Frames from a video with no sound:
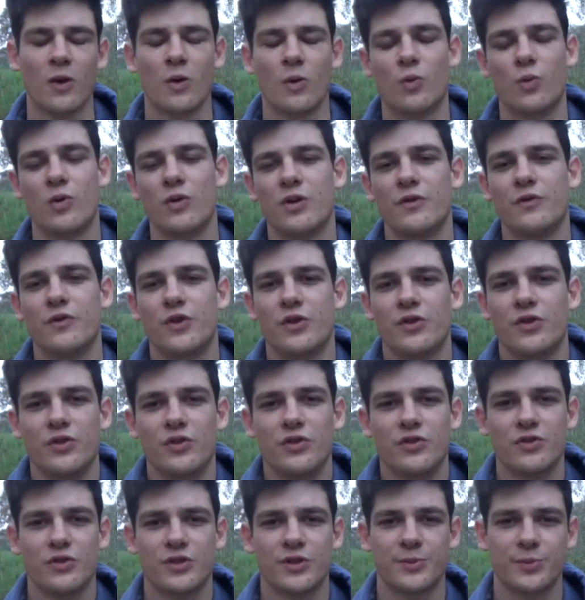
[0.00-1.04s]
Well, if you can
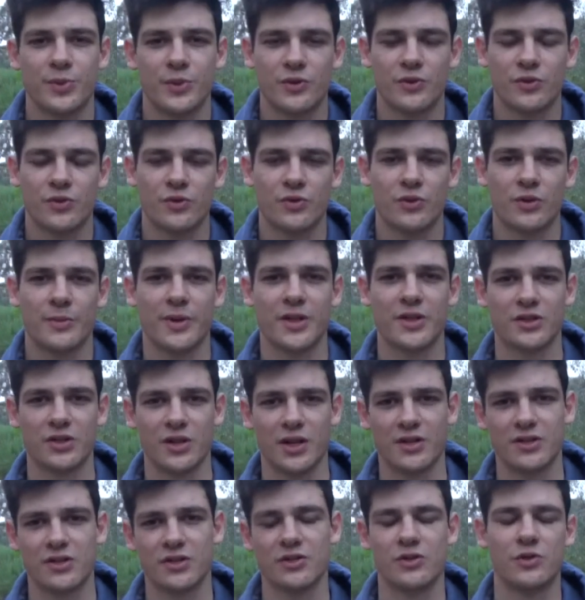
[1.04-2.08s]
use your spiritual
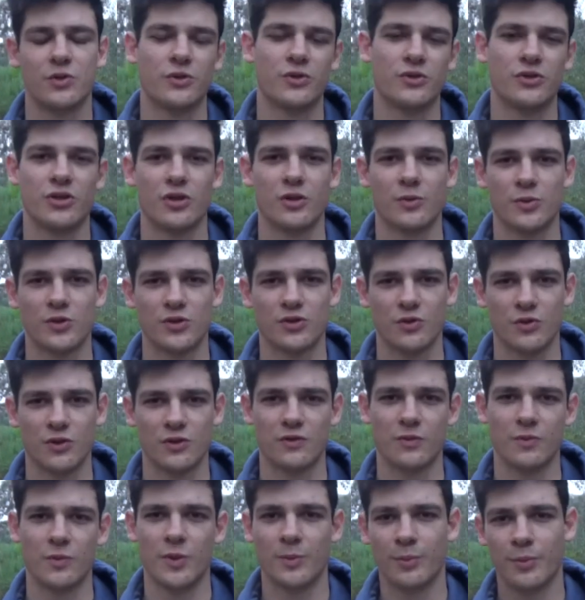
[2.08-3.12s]
imagination to interpret stories
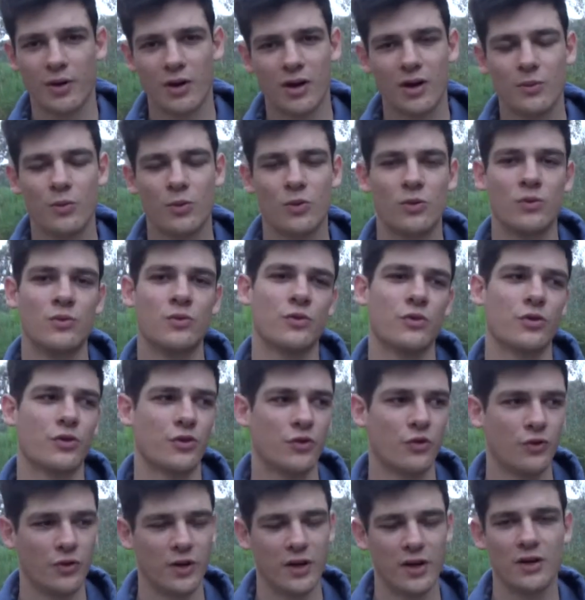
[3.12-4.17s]
from the Bible or the
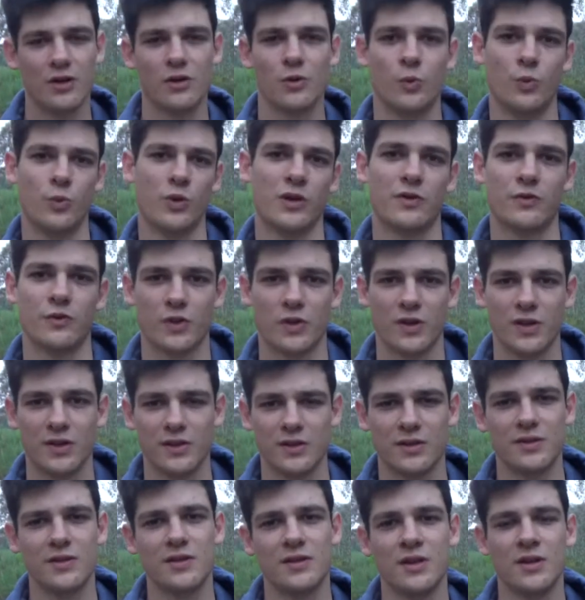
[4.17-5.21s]
Quran or whatever it
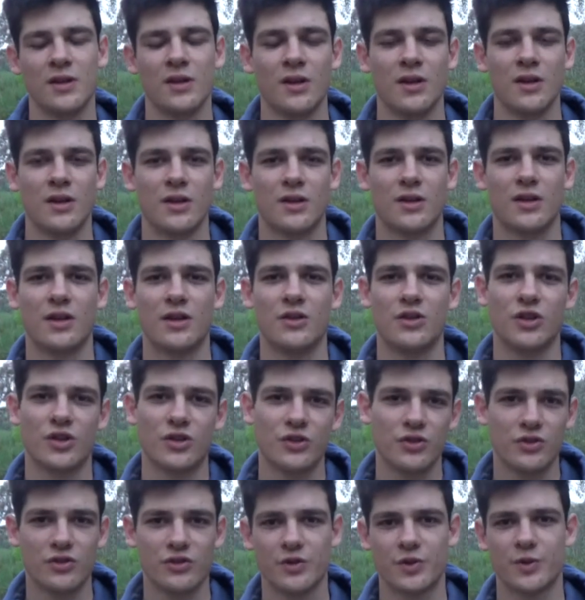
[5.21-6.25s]
is, then you can
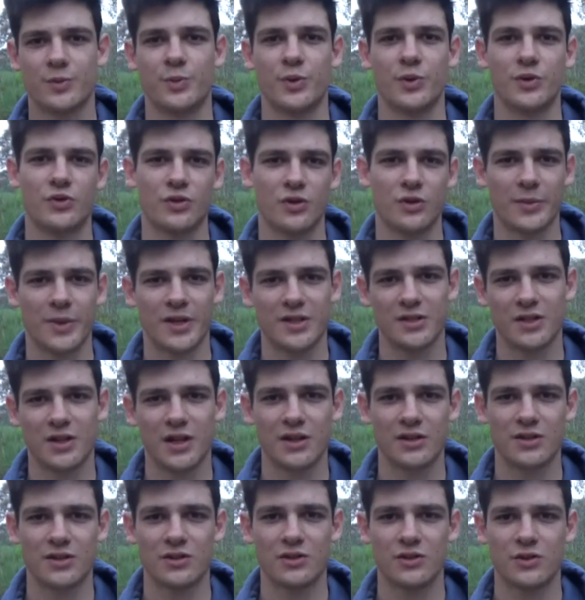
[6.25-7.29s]
use your spiritual
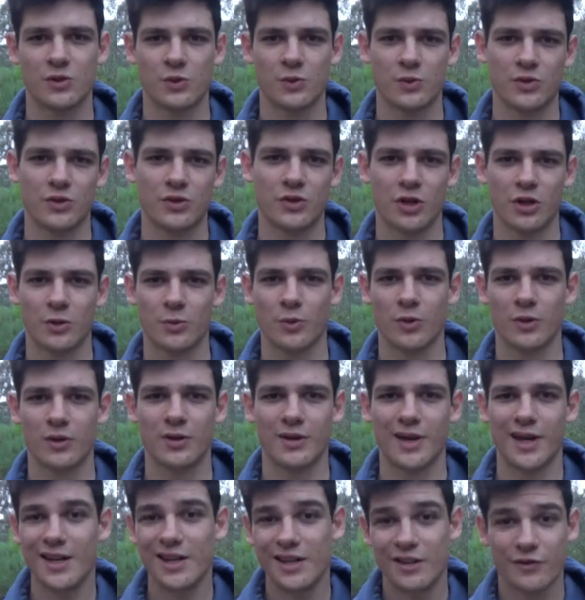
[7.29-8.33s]
imagination to interpret
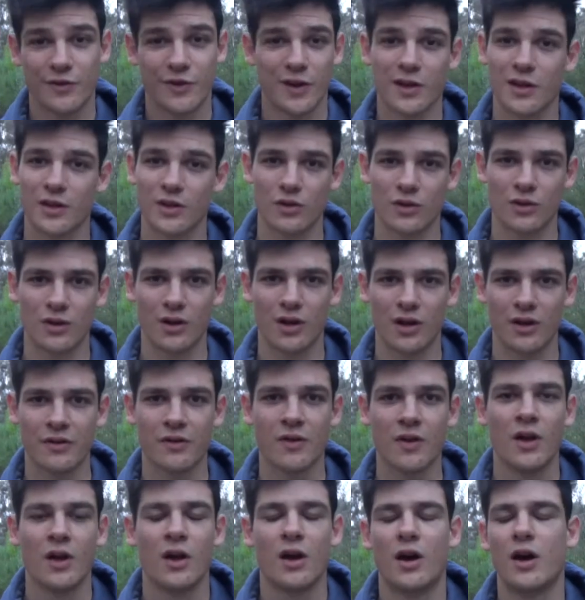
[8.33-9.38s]
any event in your
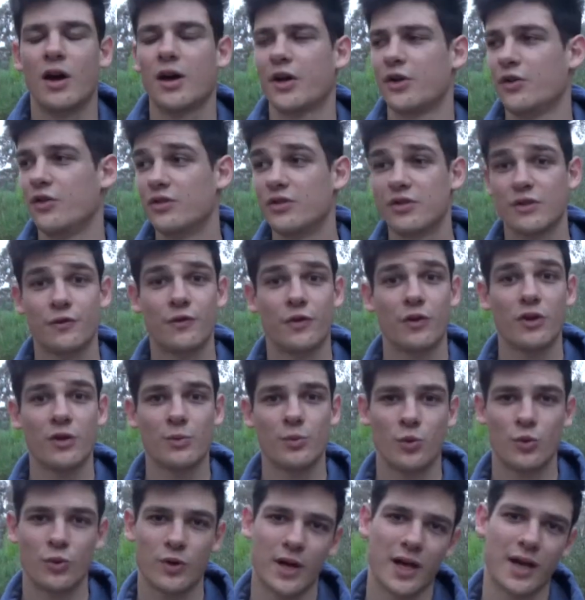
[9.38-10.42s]
life. I can use the
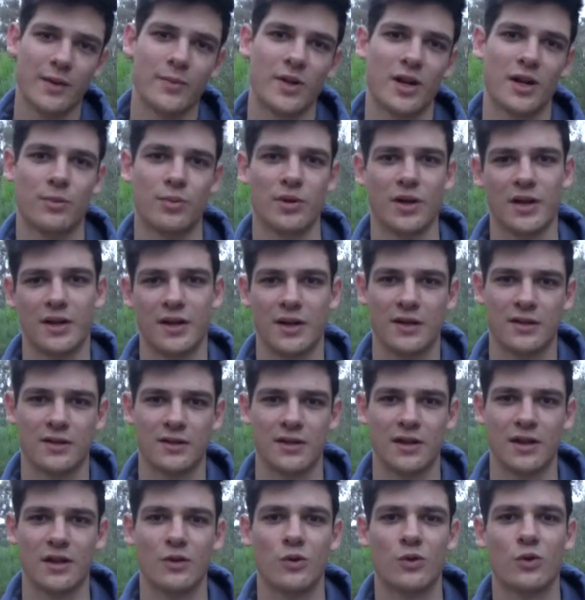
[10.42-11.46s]
volleyball game that I played
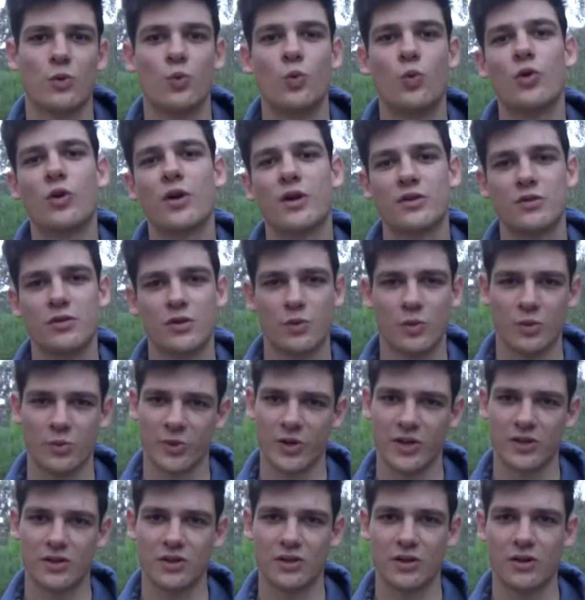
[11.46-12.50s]
yesterday, or the walk I took with
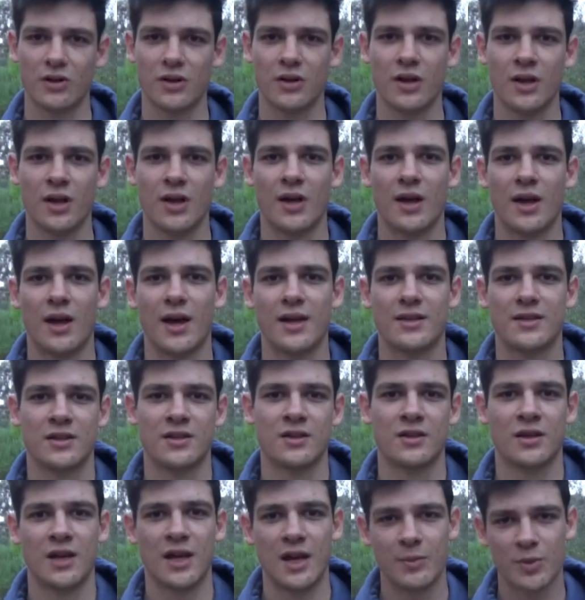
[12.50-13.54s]
my dog, as
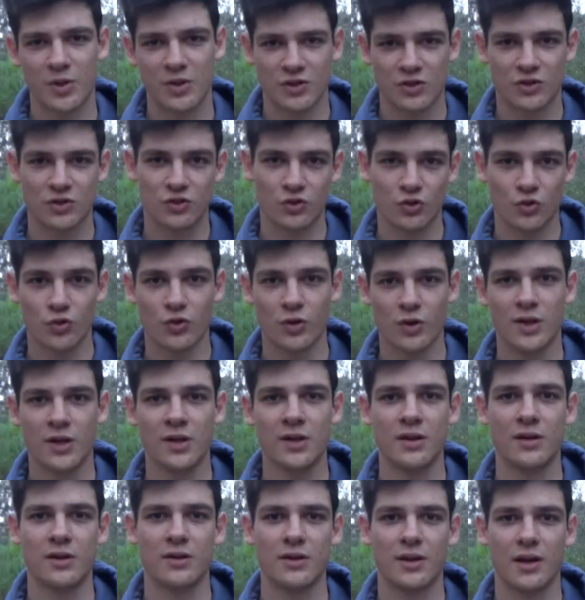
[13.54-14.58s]
an epic story
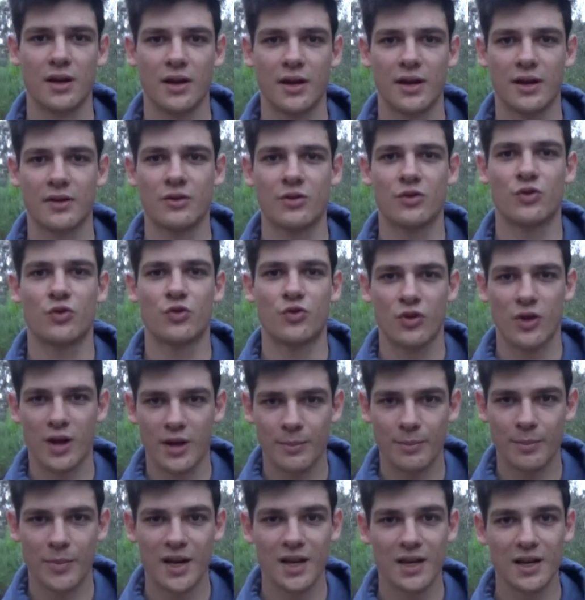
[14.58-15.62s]
that I can create
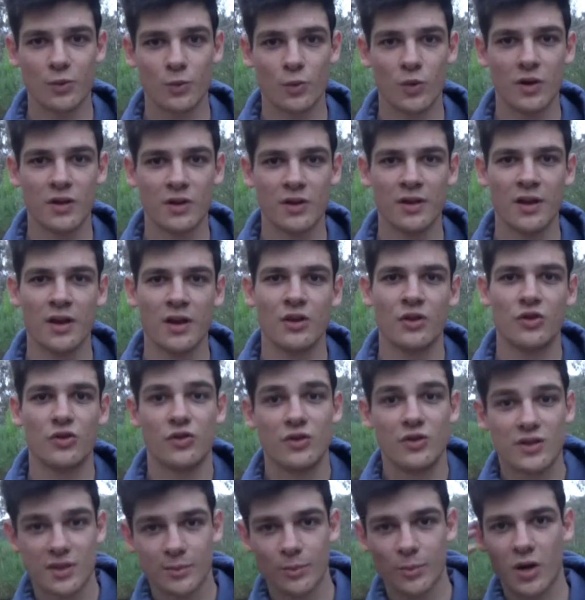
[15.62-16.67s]
meaning with
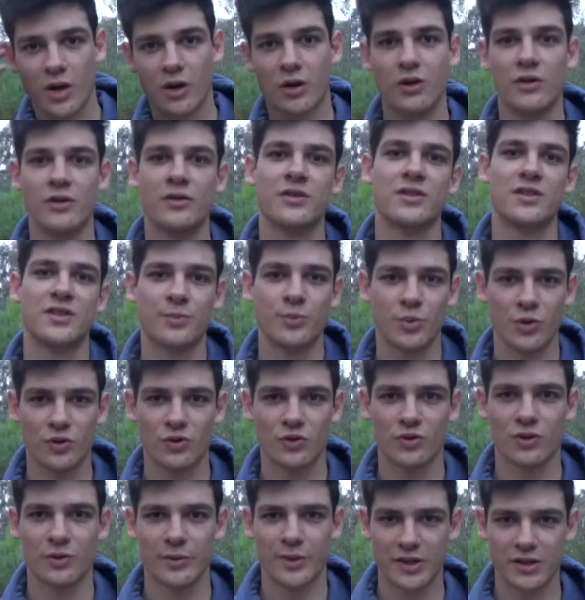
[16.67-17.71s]
using my own
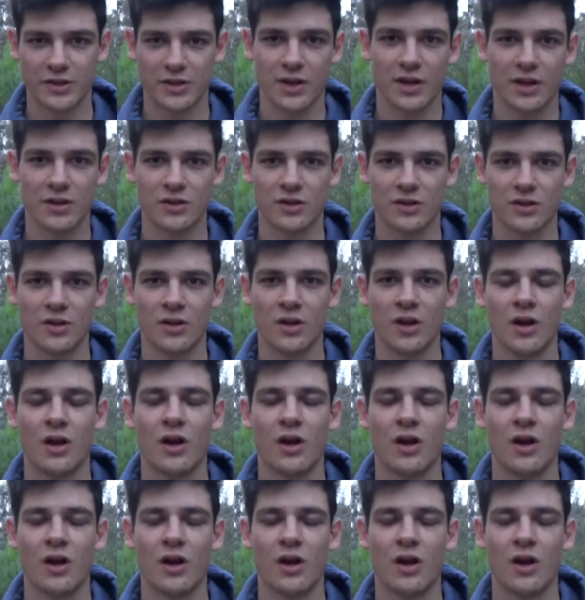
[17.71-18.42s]
spiritual imagination.